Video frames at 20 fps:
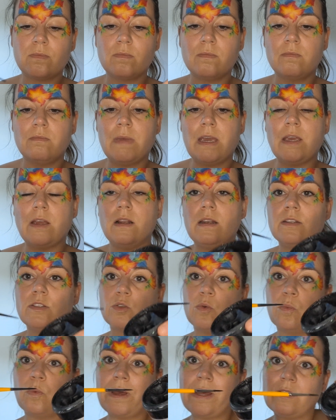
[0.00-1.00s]
make
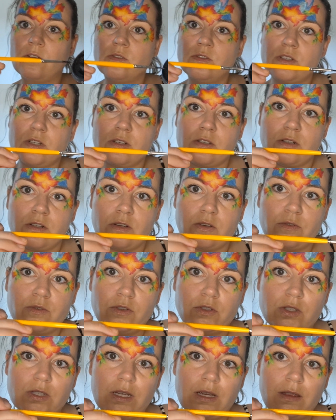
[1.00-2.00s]
little wells. I don't know if you
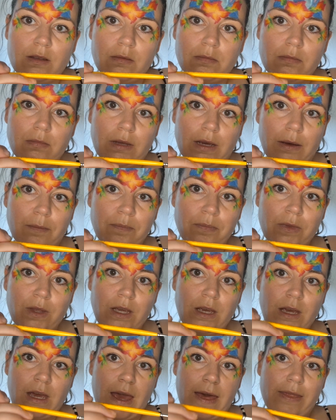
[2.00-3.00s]
see them. Yeah.
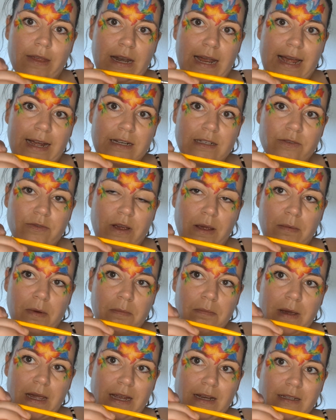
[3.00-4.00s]
And then activate my
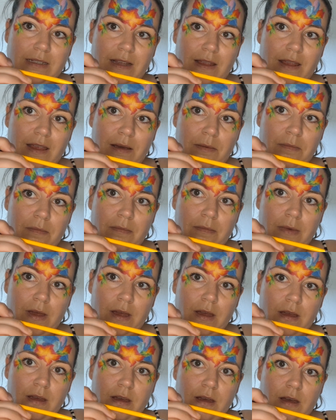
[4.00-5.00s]
paint in them.
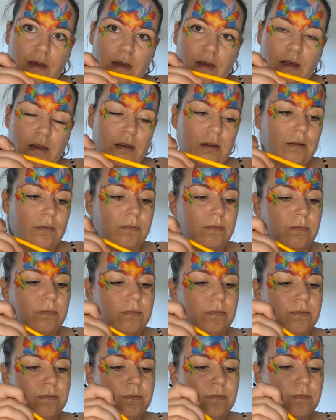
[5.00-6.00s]

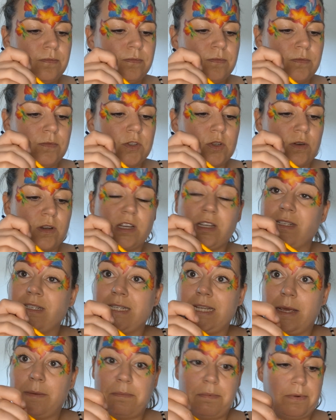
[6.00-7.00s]
So I can
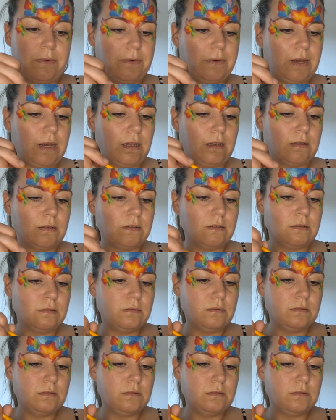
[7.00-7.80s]
dip and